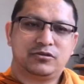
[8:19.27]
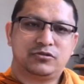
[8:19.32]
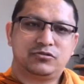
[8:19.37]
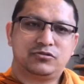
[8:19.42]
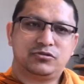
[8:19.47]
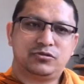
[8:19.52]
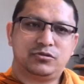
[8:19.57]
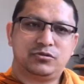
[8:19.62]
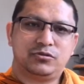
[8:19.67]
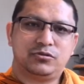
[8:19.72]

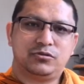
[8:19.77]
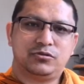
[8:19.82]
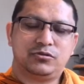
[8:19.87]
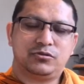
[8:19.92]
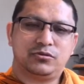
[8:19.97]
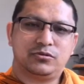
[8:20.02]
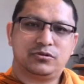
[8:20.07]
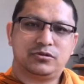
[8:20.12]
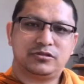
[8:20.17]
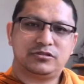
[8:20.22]

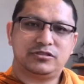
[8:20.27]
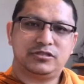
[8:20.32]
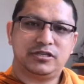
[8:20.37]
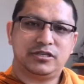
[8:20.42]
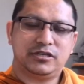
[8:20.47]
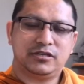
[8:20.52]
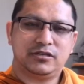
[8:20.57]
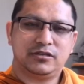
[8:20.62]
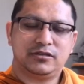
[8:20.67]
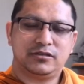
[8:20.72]
to
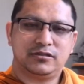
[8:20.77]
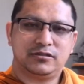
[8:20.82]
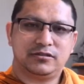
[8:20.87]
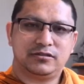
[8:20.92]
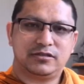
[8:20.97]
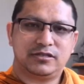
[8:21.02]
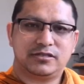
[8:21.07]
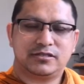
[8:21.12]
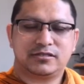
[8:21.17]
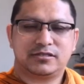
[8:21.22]
deal
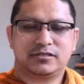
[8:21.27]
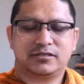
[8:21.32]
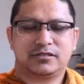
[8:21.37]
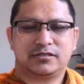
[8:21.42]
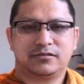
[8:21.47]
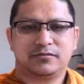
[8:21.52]
this